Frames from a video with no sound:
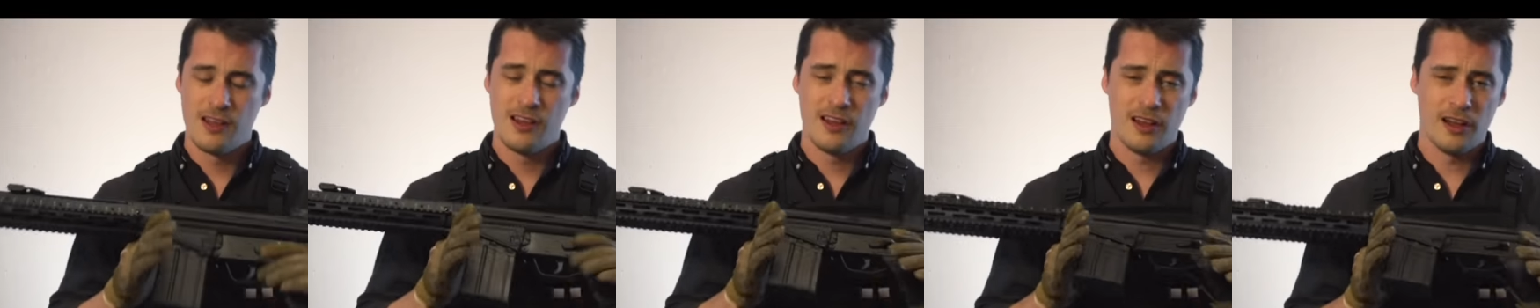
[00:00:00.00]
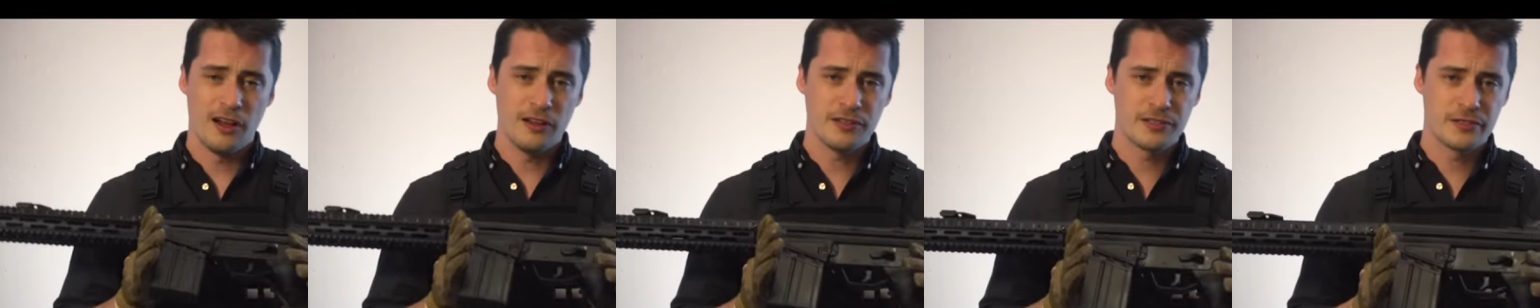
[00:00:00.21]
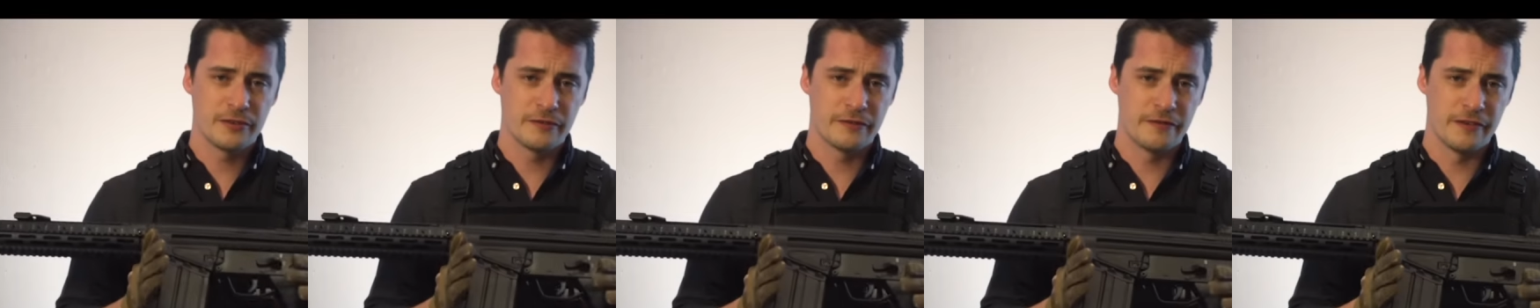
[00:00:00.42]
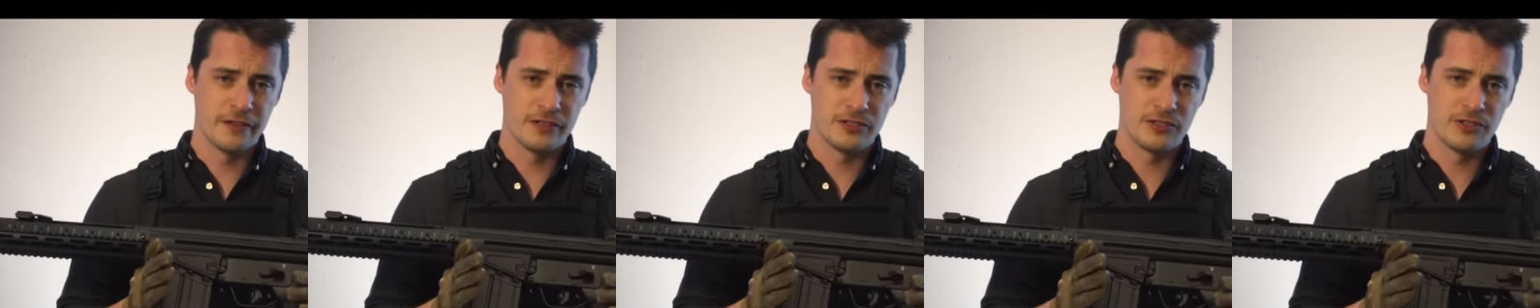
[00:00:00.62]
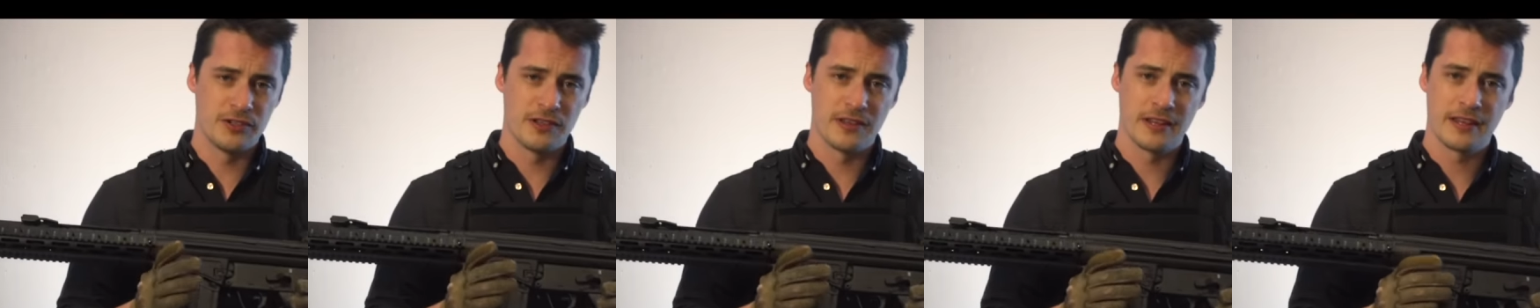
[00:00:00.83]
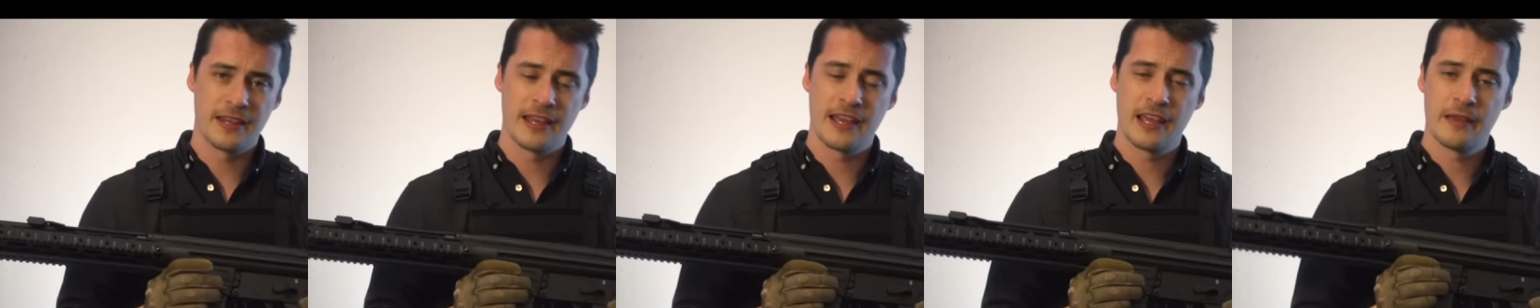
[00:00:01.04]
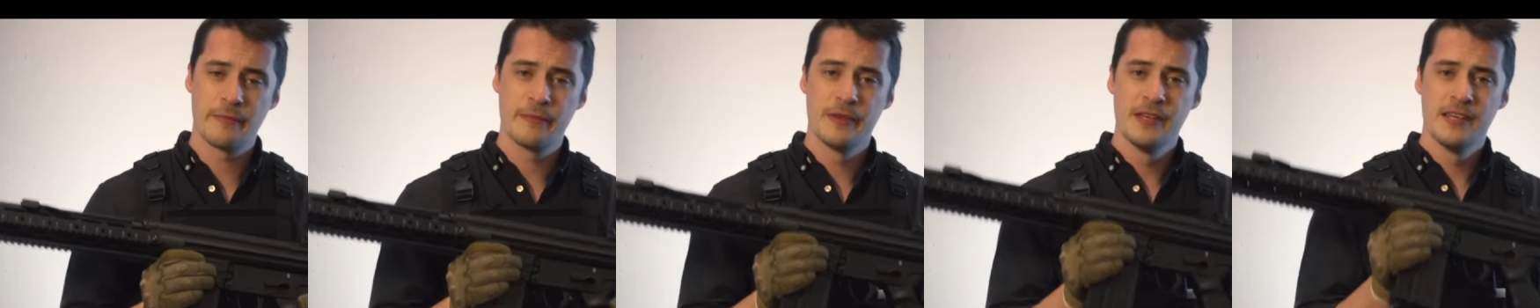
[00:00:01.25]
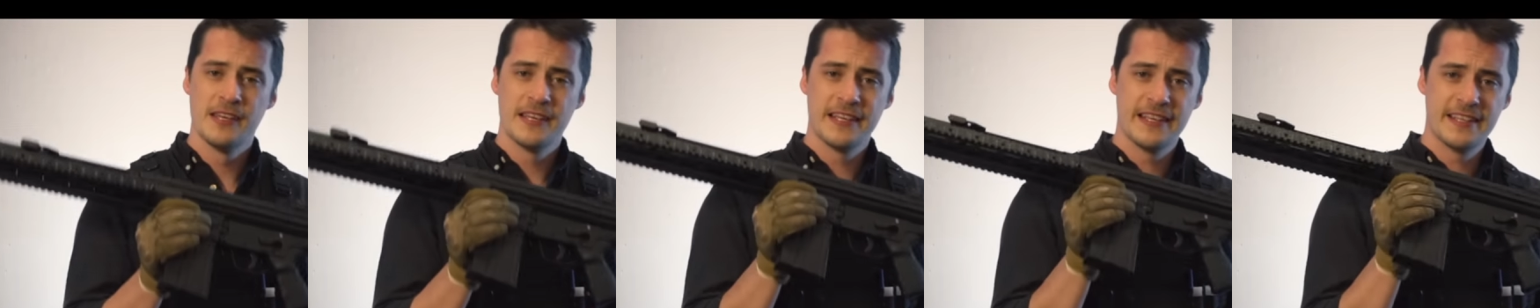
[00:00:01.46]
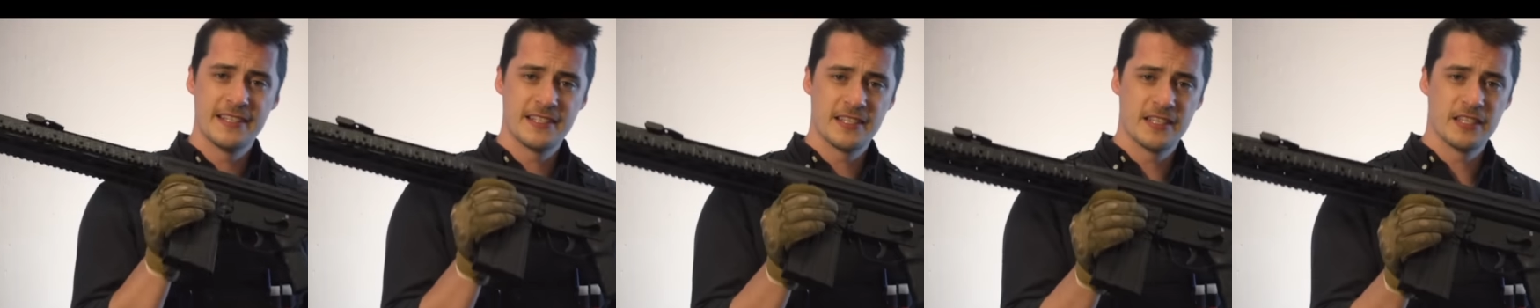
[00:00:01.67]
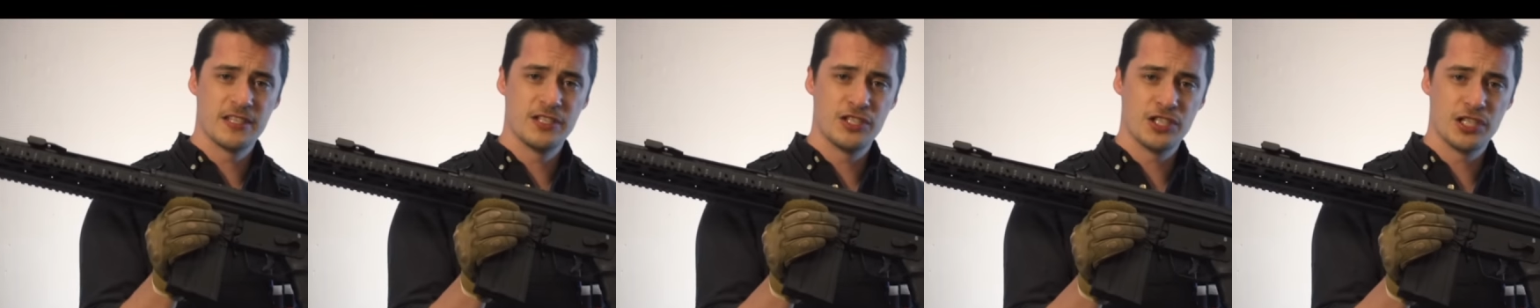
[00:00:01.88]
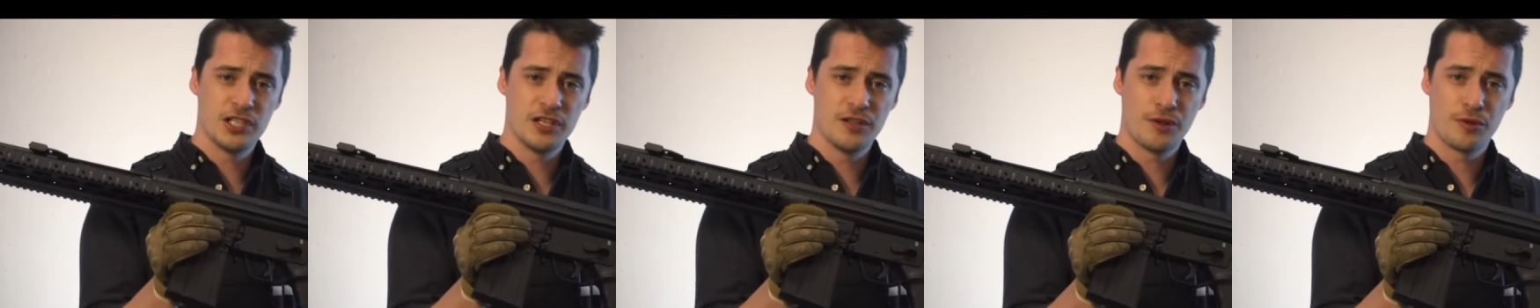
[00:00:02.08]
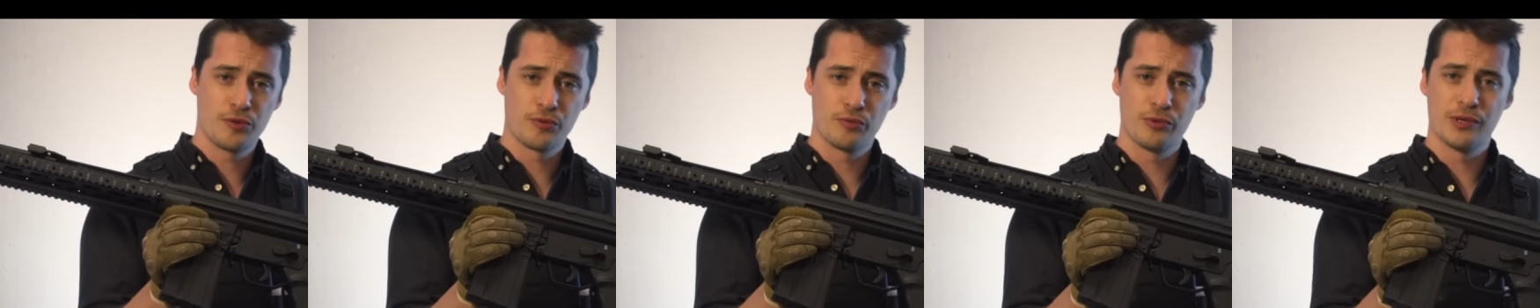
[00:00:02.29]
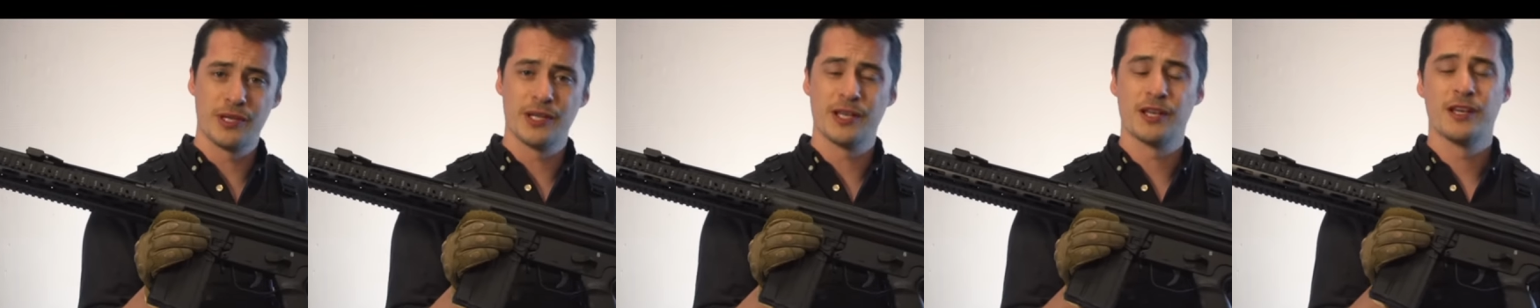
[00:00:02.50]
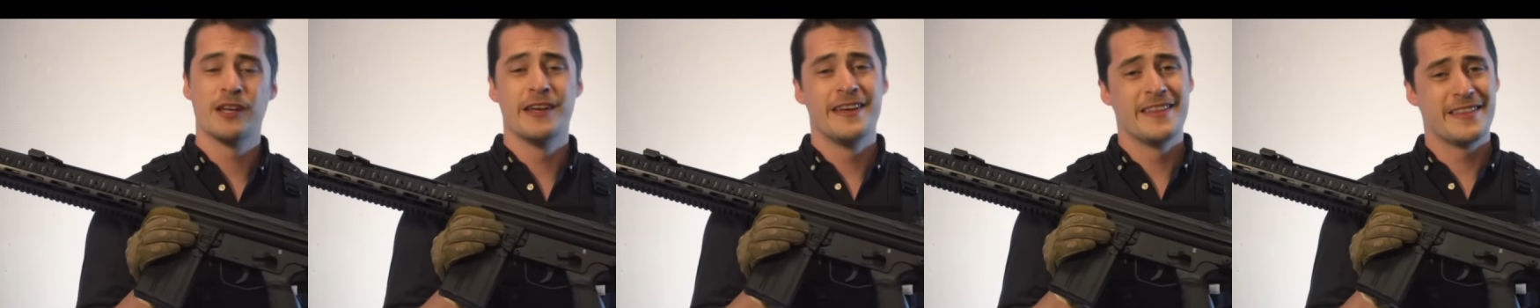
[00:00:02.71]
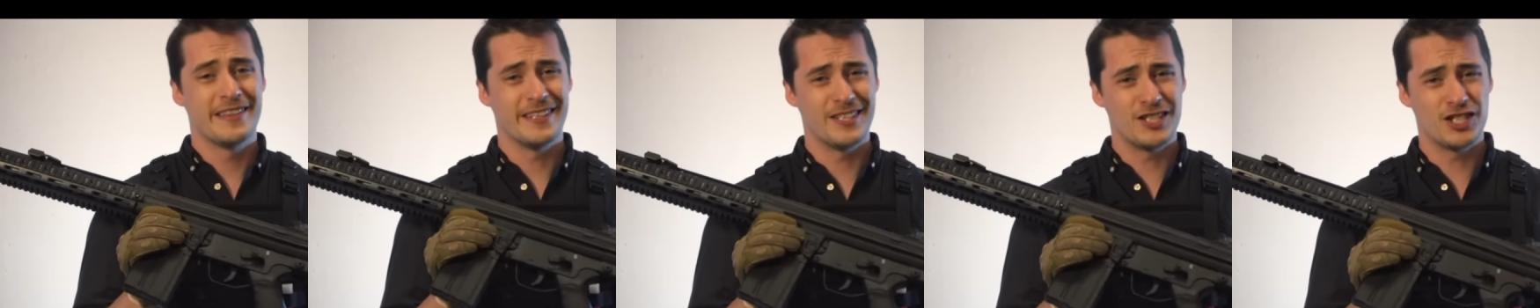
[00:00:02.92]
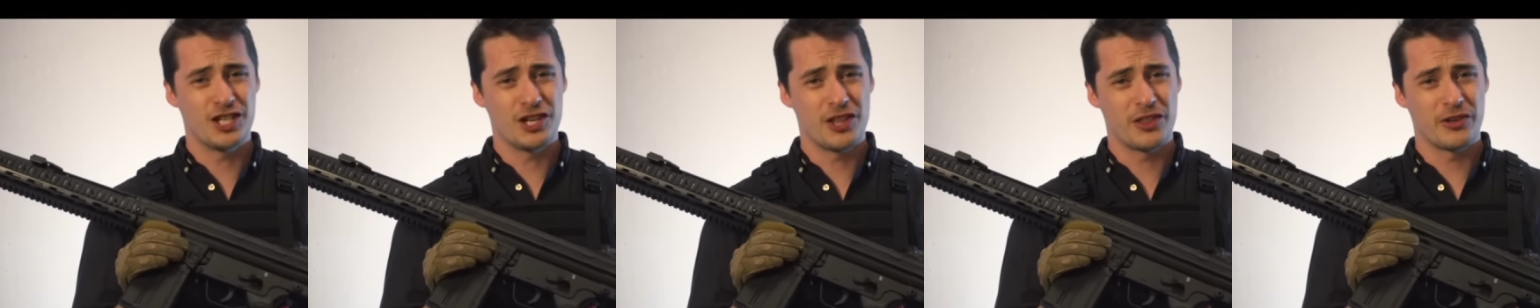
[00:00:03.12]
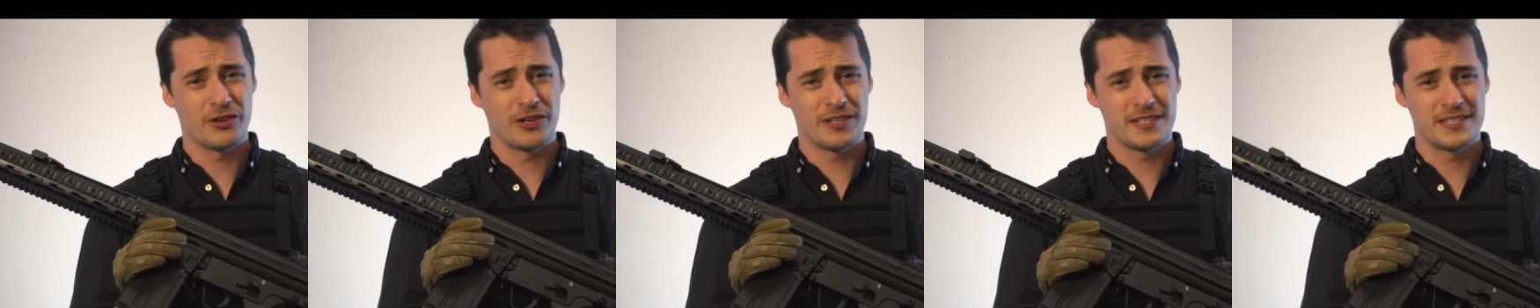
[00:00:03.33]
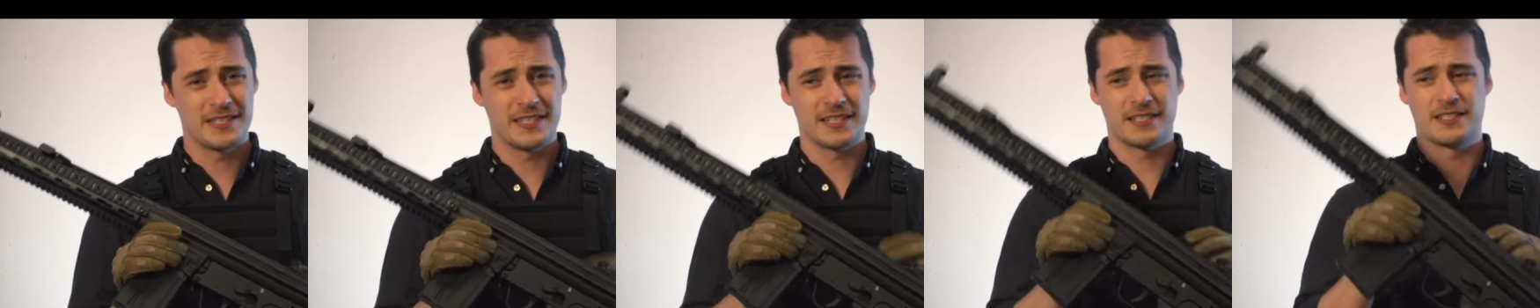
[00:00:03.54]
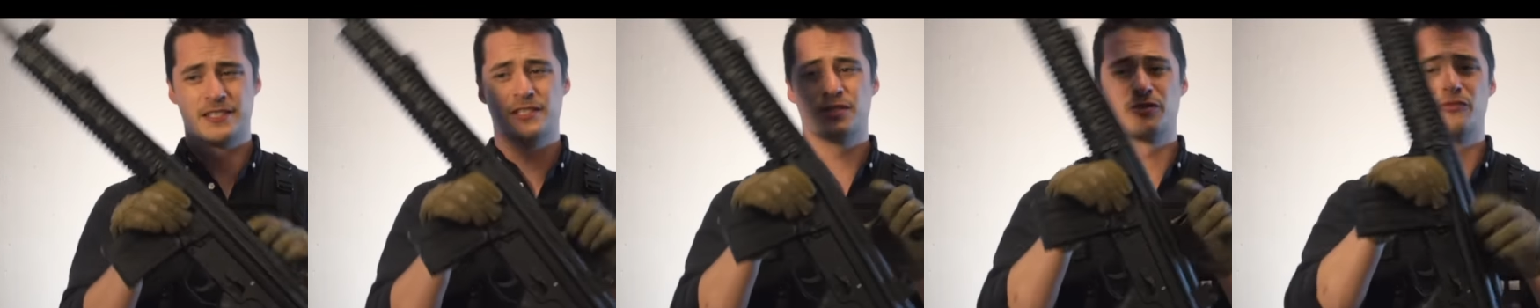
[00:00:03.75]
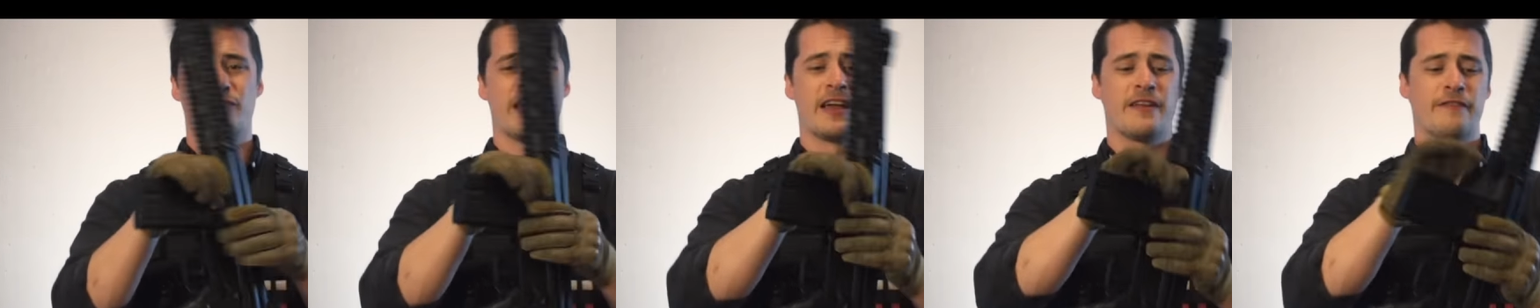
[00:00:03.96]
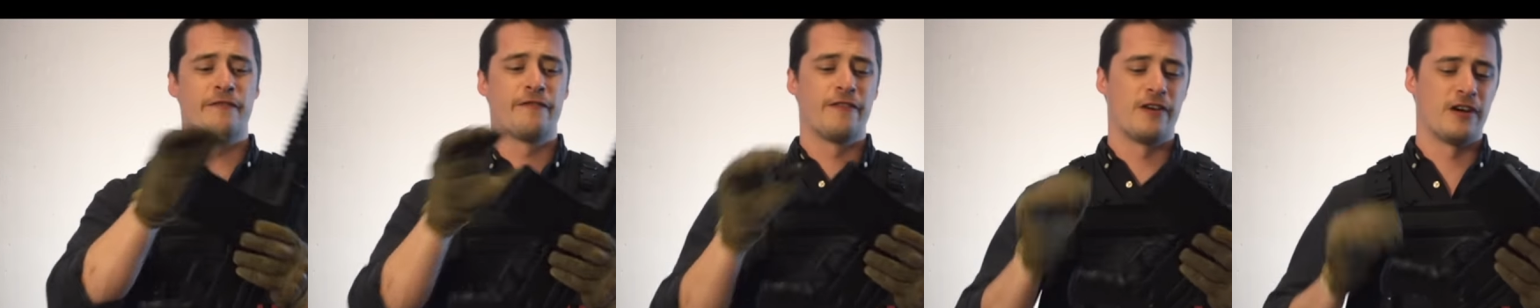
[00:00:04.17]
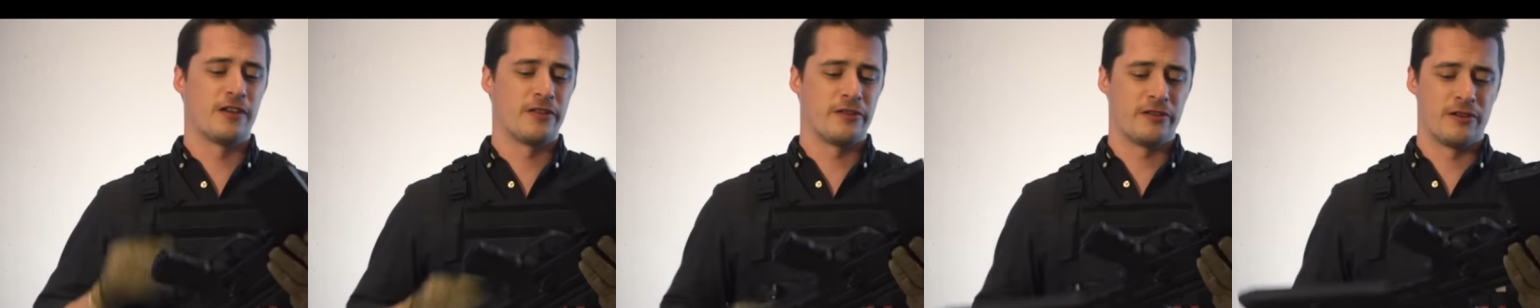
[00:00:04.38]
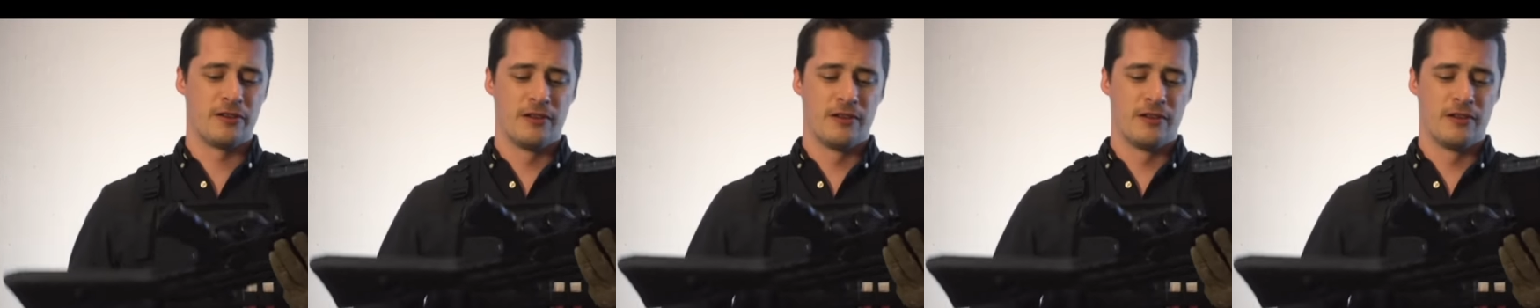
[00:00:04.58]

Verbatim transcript: Also featured in the game is the G3, the G36's grandfather.